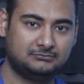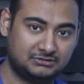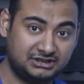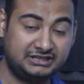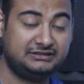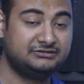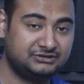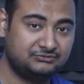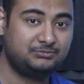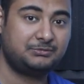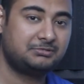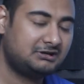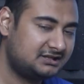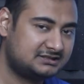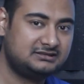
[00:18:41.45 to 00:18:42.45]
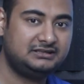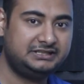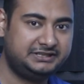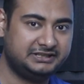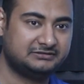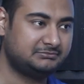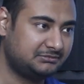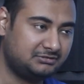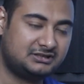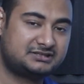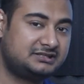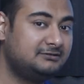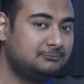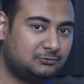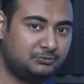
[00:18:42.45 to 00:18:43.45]
But again, you people are still eating, people are
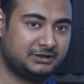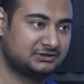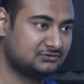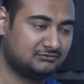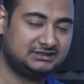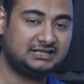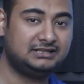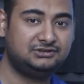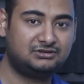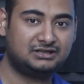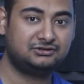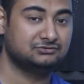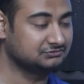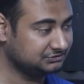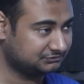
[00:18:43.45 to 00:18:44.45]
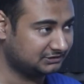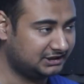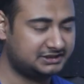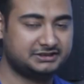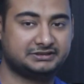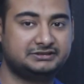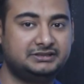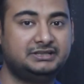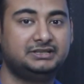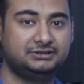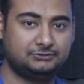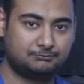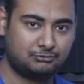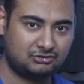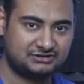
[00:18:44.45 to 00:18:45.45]
still pooping. So what the hell you gonna do? You collect it,
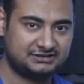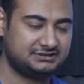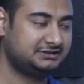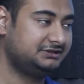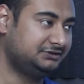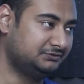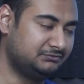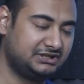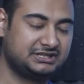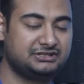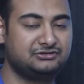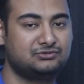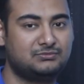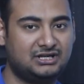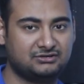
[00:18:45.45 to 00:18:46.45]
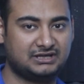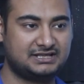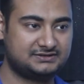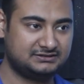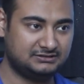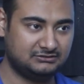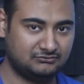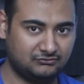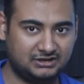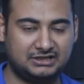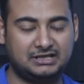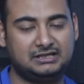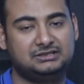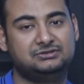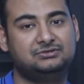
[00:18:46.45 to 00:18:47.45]
you process it, you make it into biogas. What
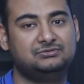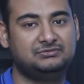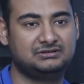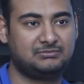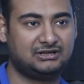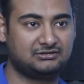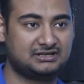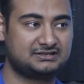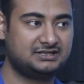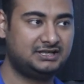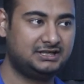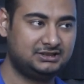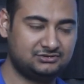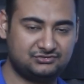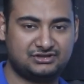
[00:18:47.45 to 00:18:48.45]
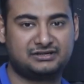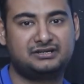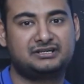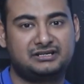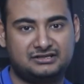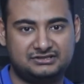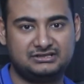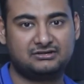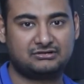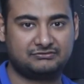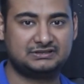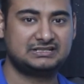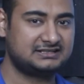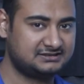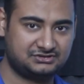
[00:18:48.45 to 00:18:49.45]
the hell you do with biogas? You generate energy out
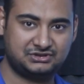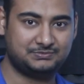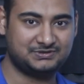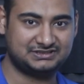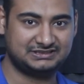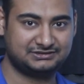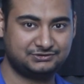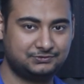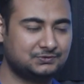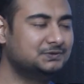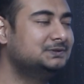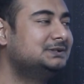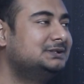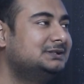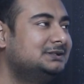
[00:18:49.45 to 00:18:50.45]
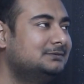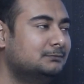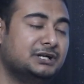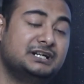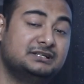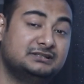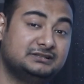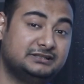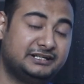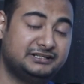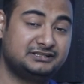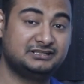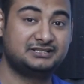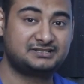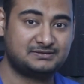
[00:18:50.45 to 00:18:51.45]
of it, that's the cheapest thing to do. But
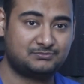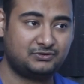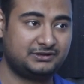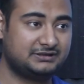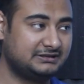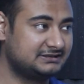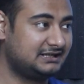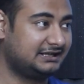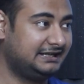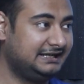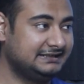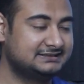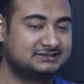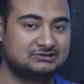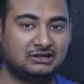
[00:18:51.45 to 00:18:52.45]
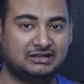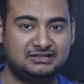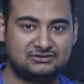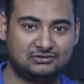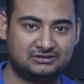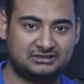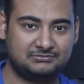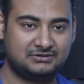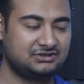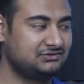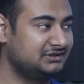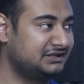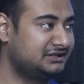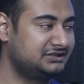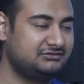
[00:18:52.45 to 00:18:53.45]
then it leads a point. It's like, hey, sun is already
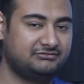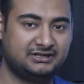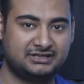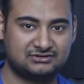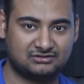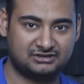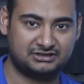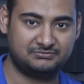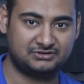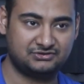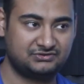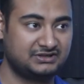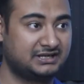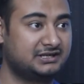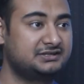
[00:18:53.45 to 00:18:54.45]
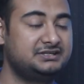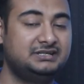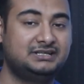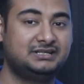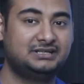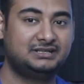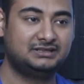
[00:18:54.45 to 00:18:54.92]
producing energy, wind is already producing energy.